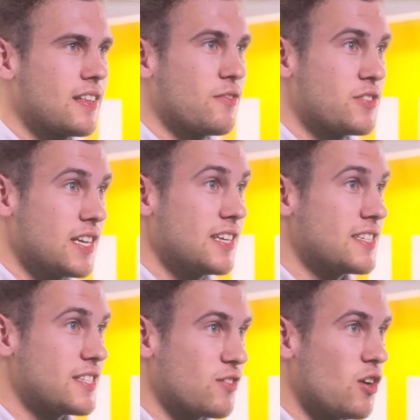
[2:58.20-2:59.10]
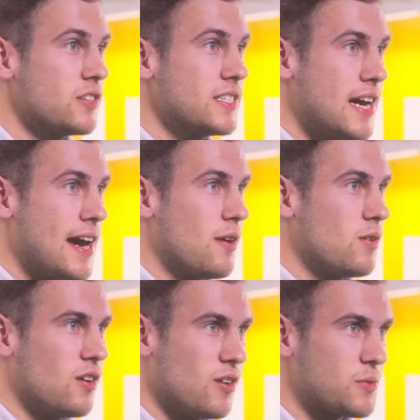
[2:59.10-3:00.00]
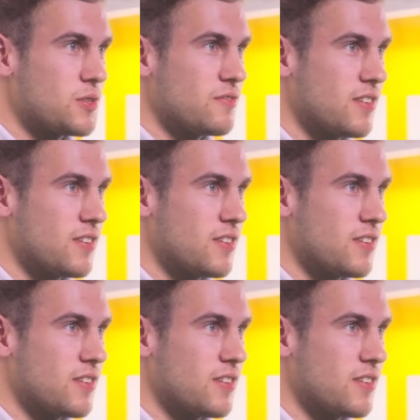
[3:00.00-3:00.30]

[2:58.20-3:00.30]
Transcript: the facilities they've got now are absolutely